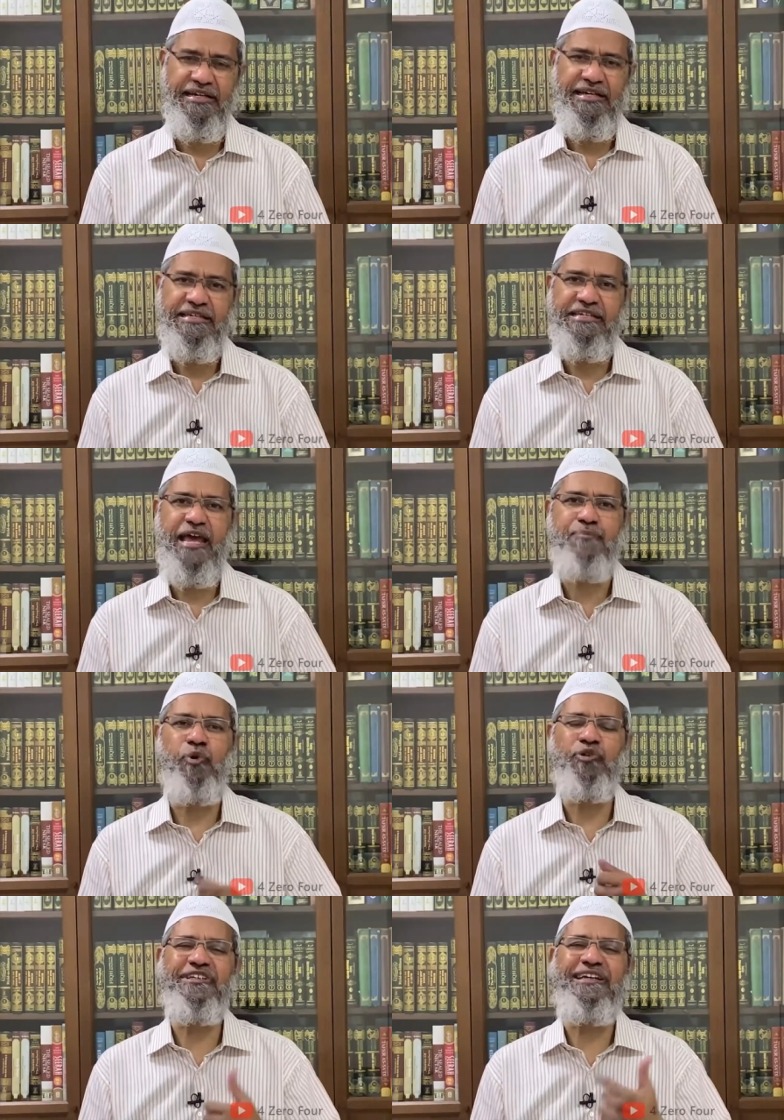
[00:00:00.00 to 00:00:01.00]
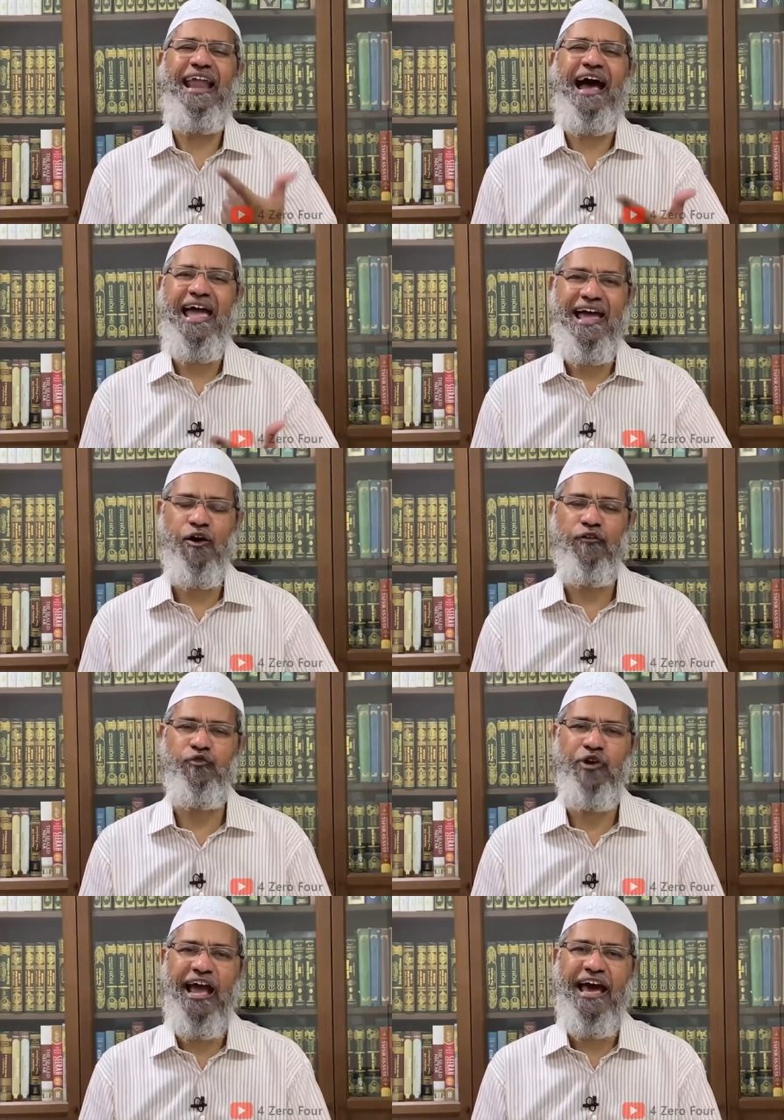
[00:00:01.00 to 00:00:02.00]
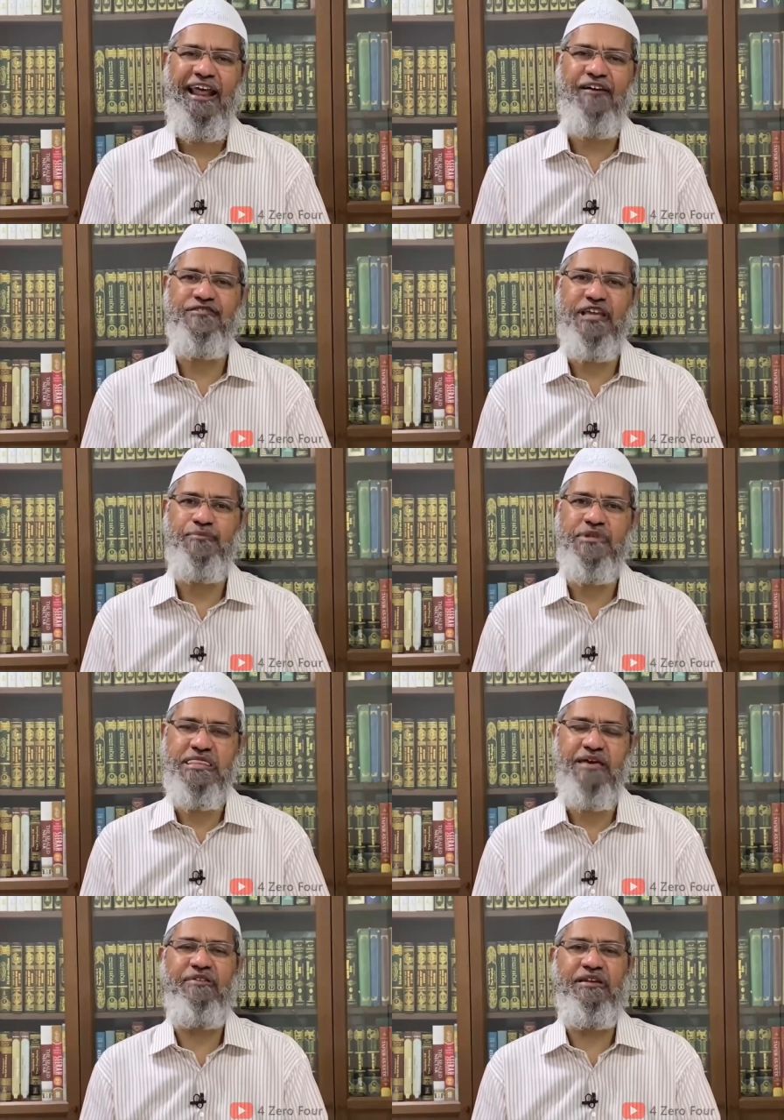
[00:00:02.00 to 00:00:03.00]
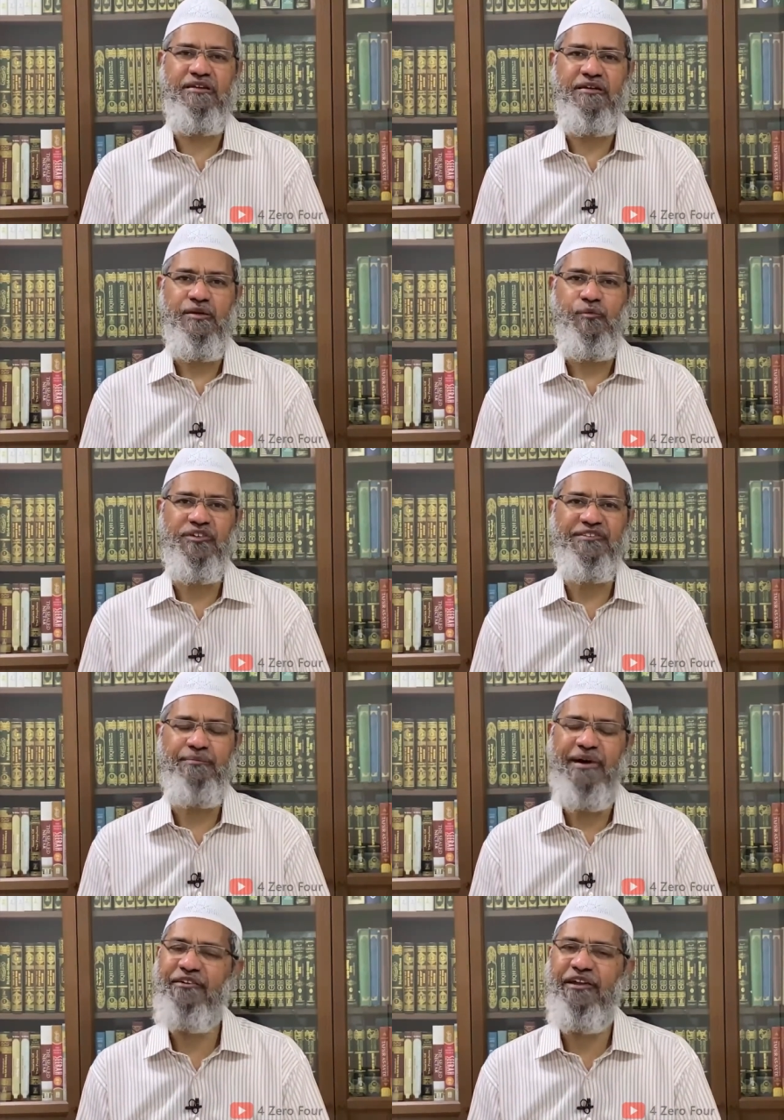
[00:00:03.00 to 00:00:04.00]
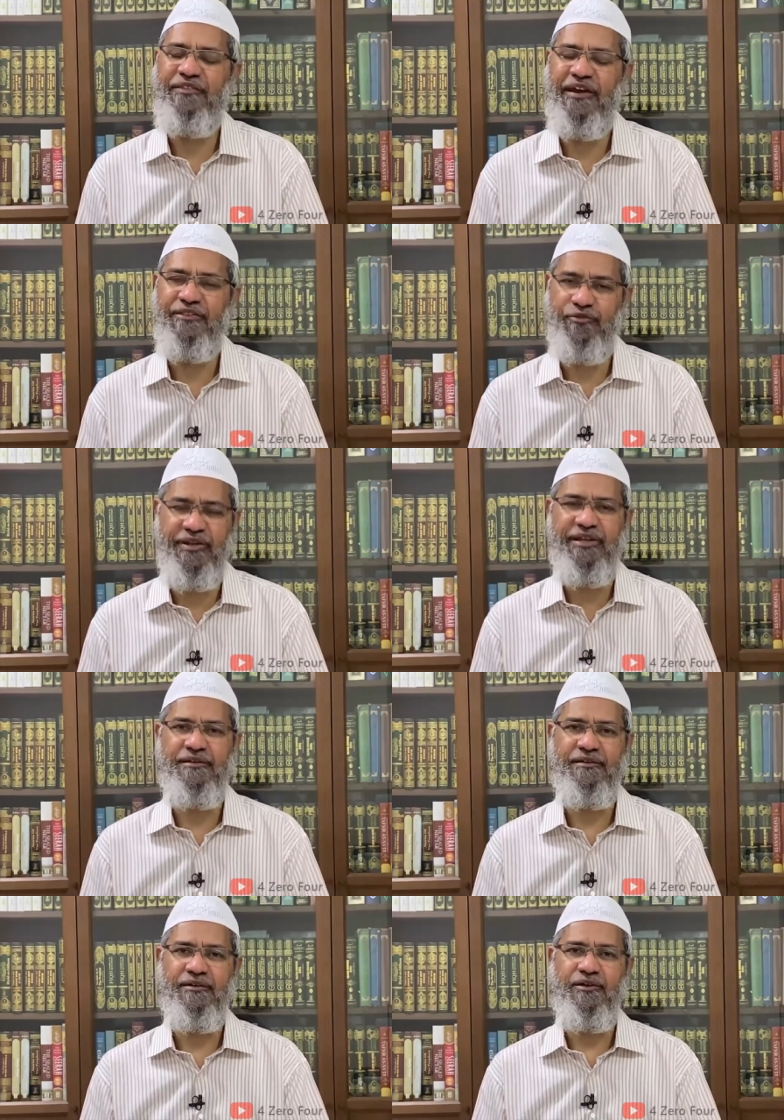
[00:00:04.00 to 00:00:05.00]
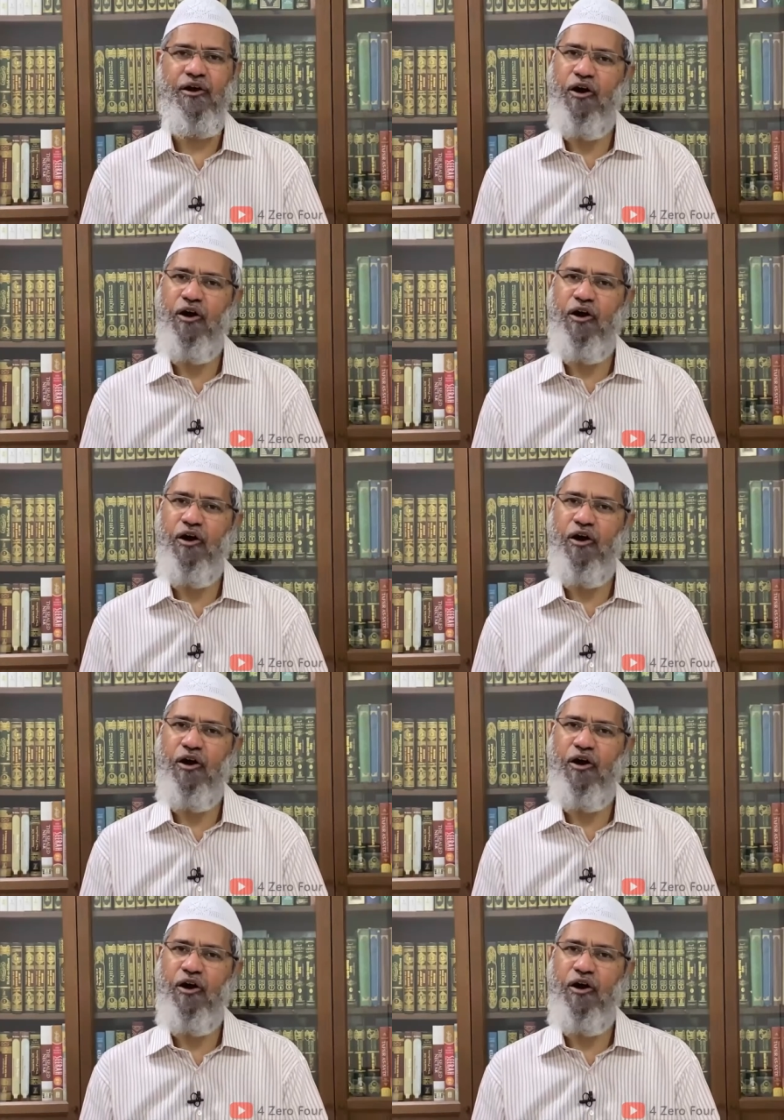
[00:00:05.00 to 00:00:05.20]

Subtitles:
she had posted an ayah of Surah Araf, chapter 7, verse number 133,